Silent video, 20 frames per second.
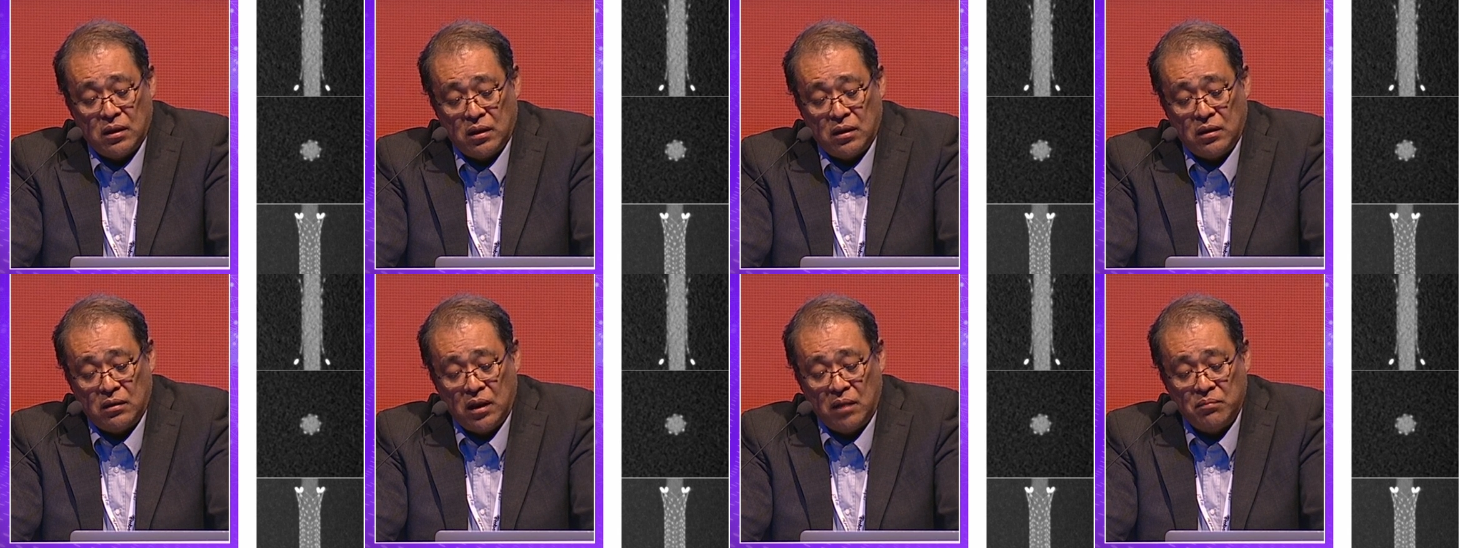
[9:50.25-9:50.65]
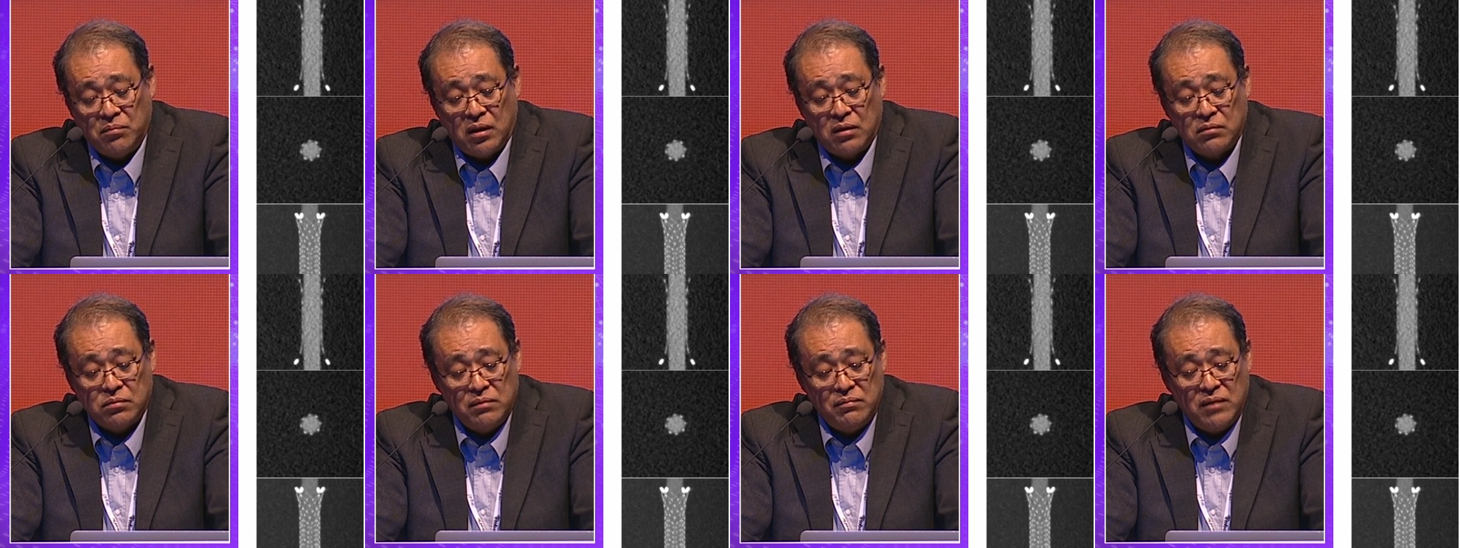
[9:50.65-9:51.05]
number
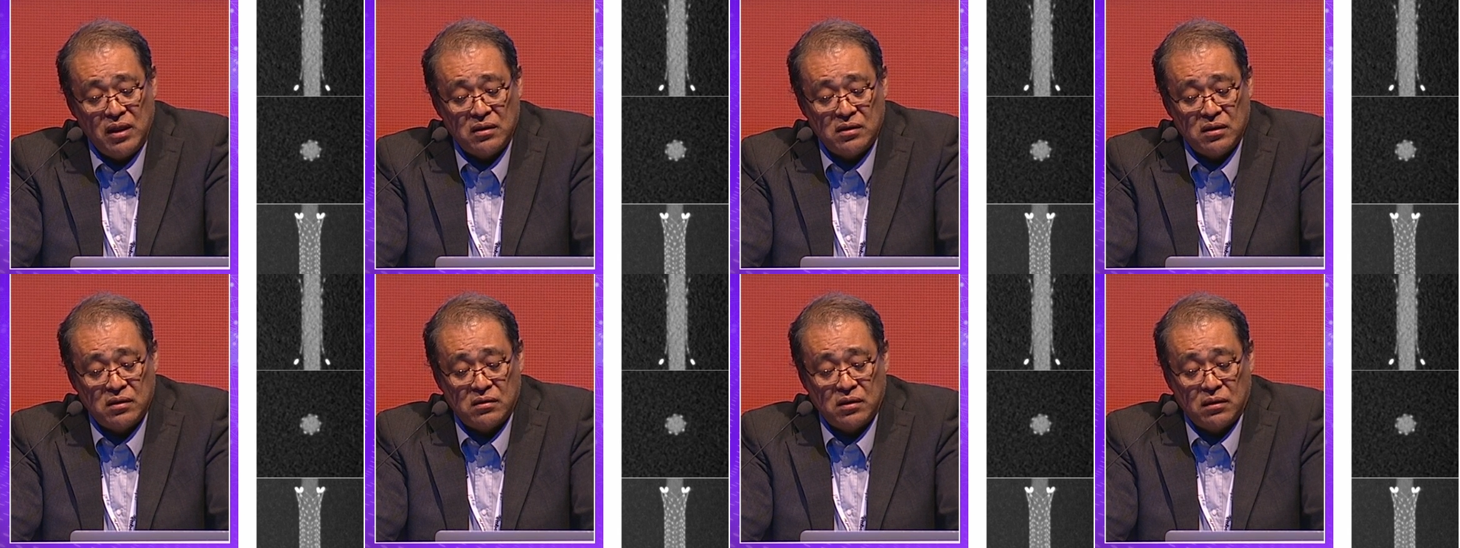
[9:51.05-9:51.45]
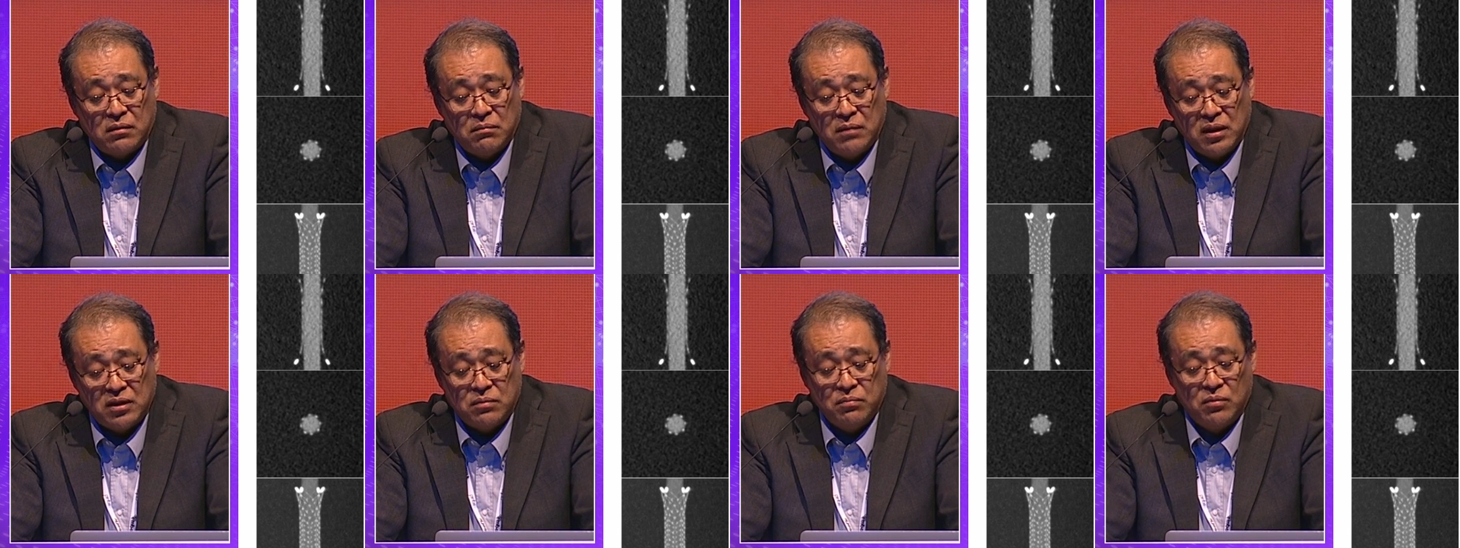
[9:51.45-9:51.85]
of images is
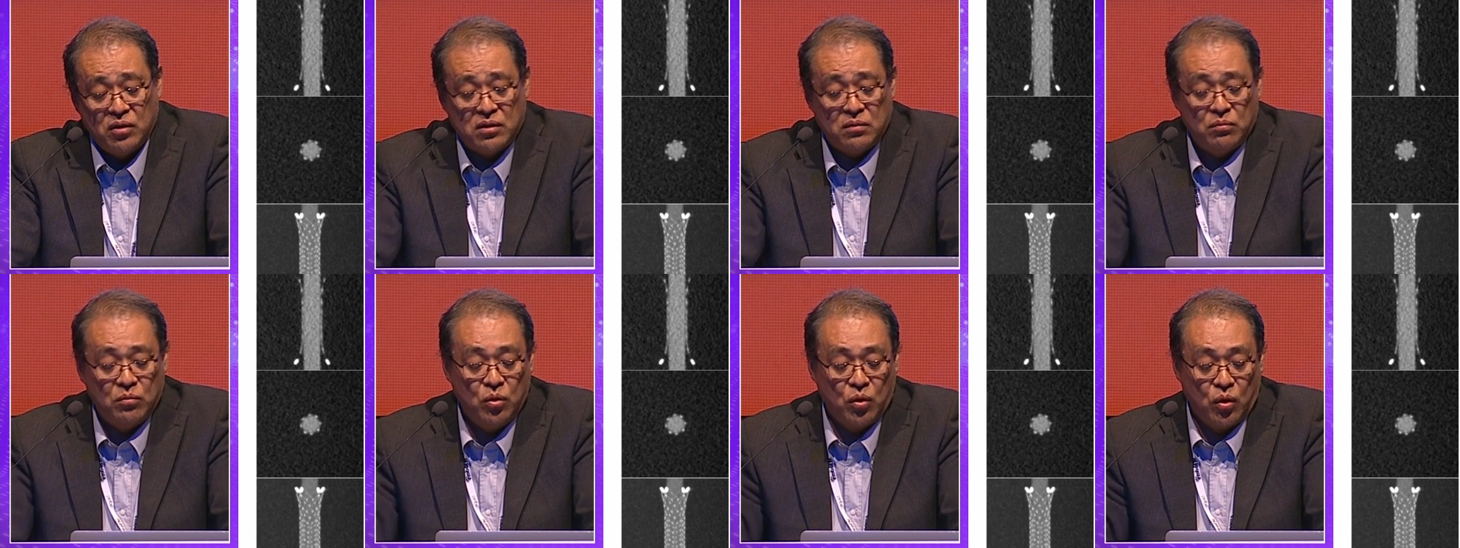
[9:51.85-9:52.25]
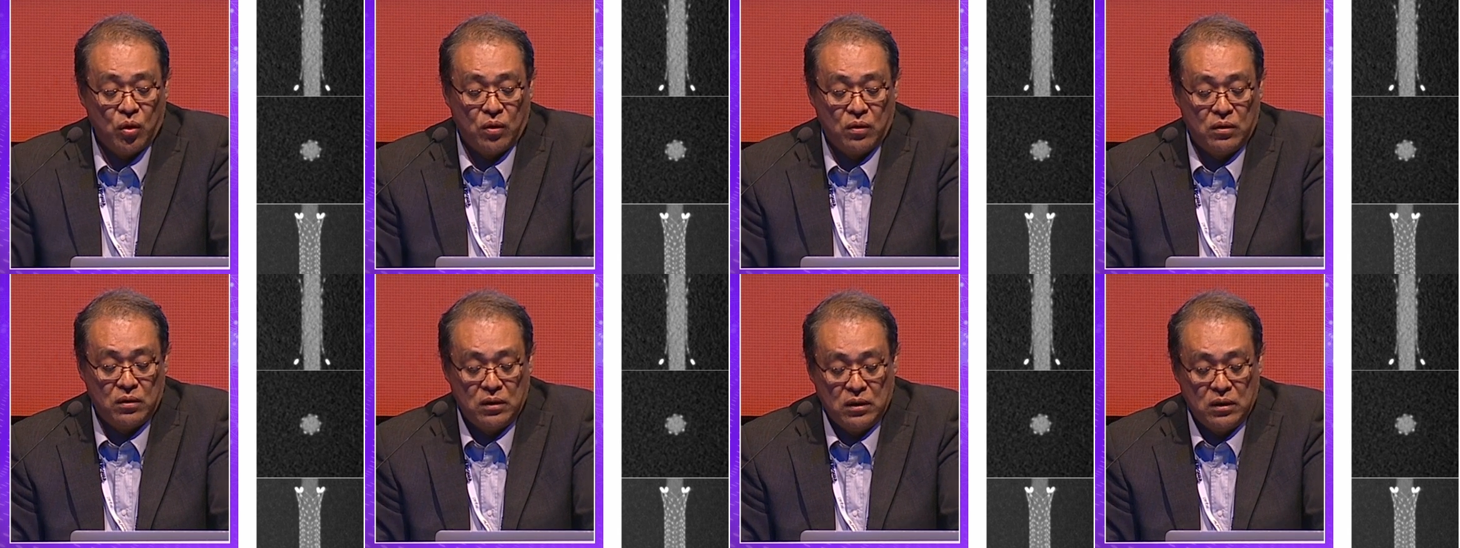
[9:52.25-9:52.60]
much, much more.